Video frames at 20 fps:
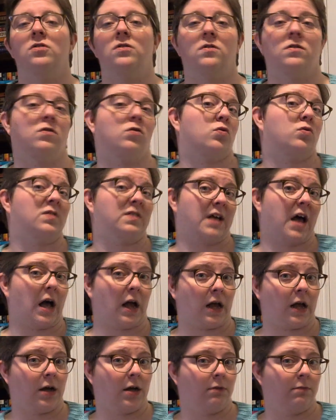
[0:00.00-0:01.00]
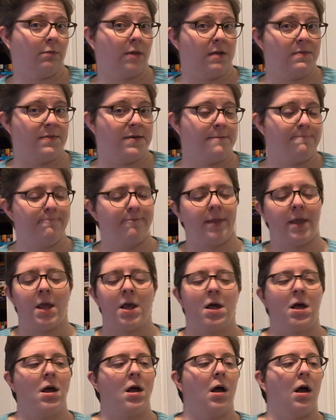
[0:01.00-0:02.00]
Zusak, maybe.
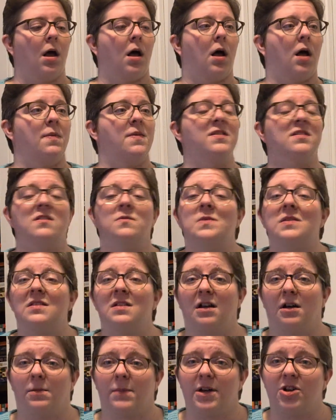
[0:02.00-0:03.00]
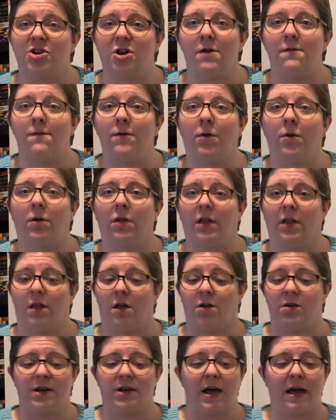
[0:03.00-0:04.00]
This has been sitting on my shelf for a really
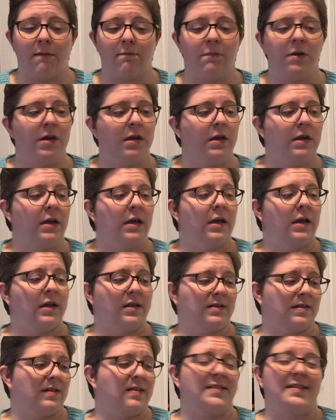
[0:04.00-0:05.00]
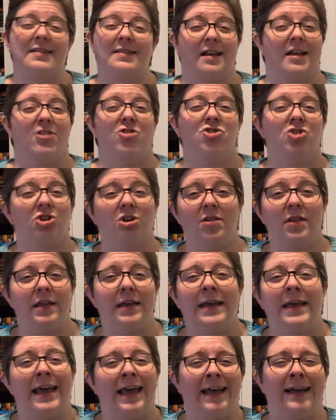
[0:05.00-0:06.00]
long time. It's
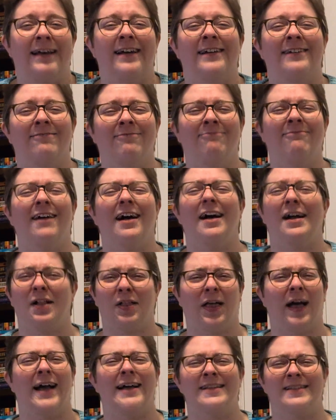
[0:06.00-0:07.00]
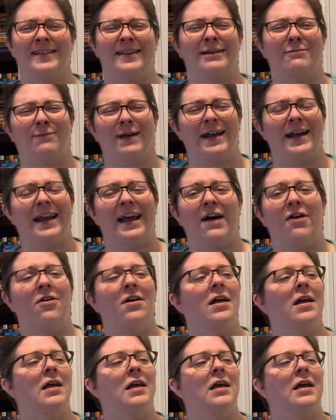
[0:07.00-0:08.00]
essentially a classic by now.
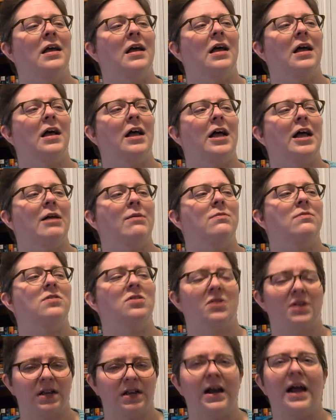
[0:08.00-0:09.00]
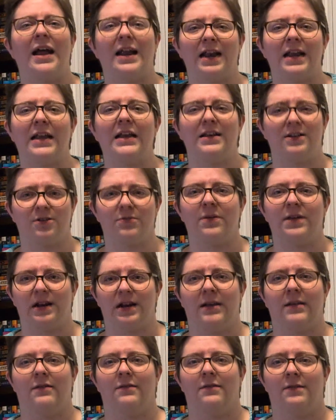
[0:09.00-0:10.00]
So I need to read
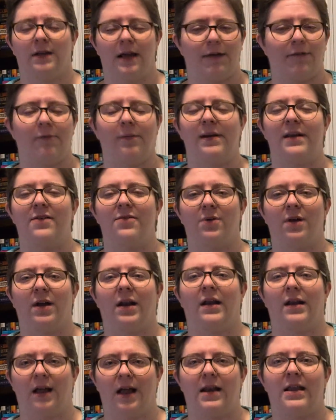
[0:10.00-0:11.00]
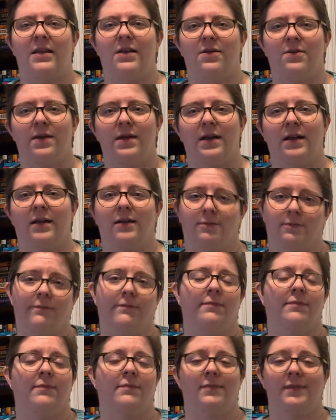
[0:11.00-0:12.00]
it. Everybody's read it. I need to read it.
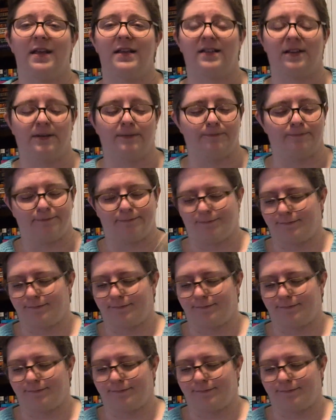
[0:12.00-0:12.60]
That's it.